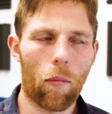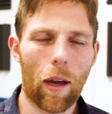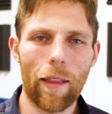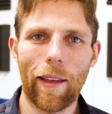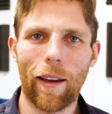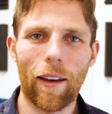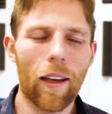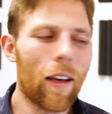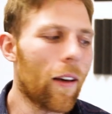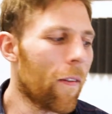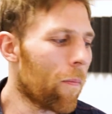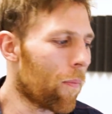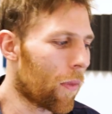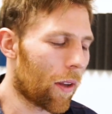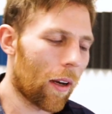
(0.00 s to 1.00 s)
I think.
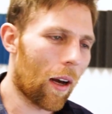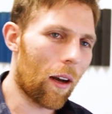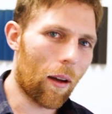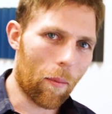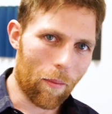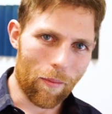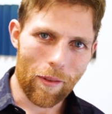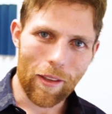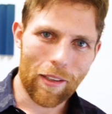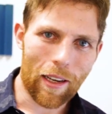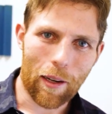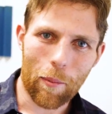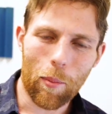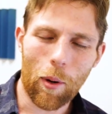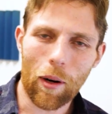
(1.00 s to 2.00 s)
Um, the
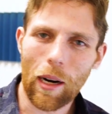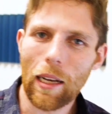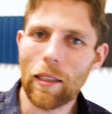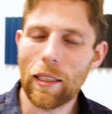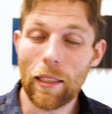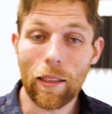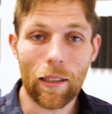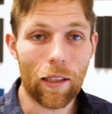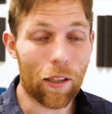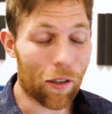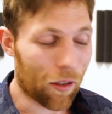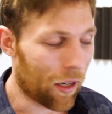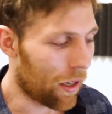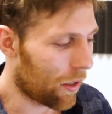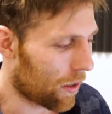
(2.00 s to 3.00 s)
second part, at least
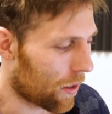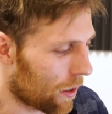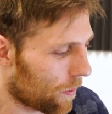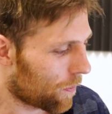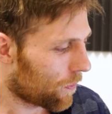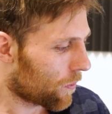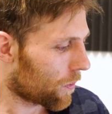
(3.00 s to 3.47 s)
there is,